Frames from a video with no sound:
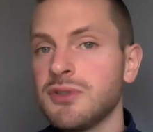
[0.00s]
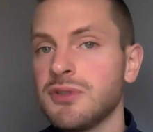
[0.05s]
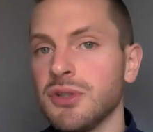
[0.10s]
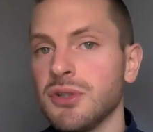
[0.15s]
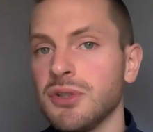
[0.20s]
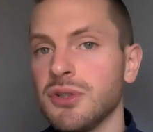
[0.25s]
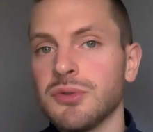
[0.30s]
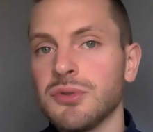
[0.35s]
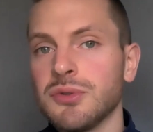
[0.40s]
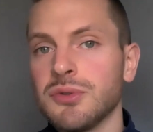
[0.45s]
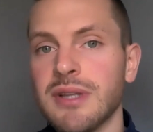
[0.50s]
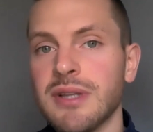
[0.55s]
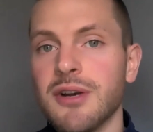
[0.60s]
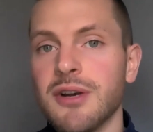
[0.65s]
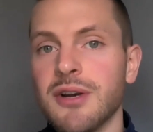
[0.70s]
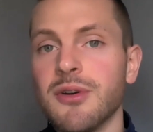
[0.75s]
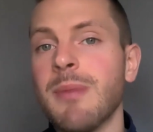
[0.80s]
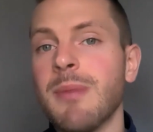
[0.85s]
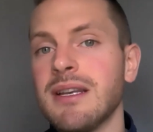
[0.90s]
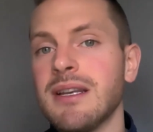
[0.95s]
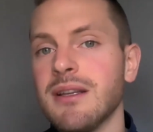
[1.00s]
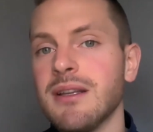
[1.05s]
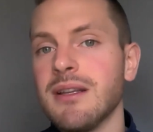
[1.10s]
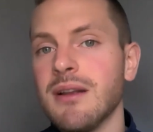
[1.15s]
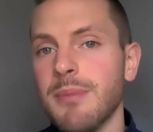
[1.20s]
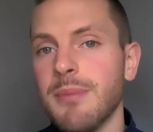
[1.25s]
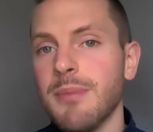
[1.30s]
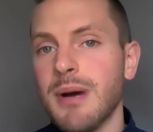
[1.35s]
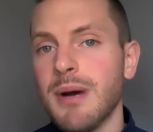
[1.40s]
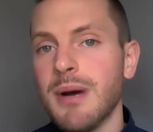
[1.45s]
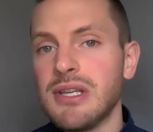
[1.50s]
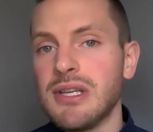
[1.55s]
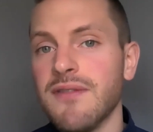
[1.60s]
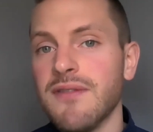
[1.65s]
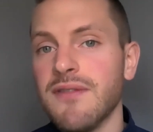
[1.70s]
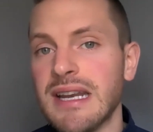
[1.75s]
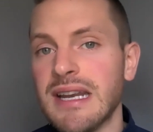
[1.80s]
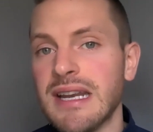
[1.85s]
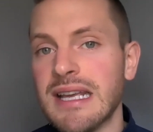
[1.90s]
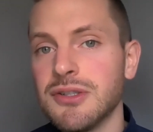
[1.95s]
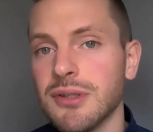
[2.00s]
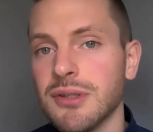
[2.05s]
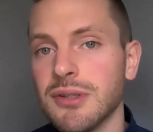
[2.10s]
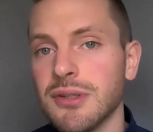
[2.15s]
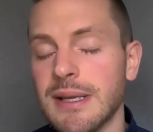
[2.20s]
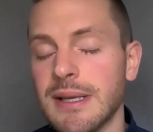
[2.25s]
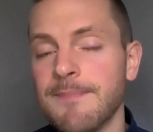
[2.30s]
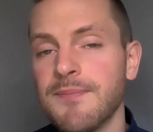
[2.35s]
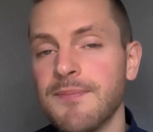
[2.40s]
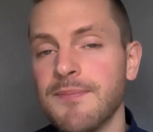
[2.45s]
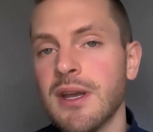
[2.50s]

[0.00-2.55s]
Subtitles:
children that are dependent upon you financially.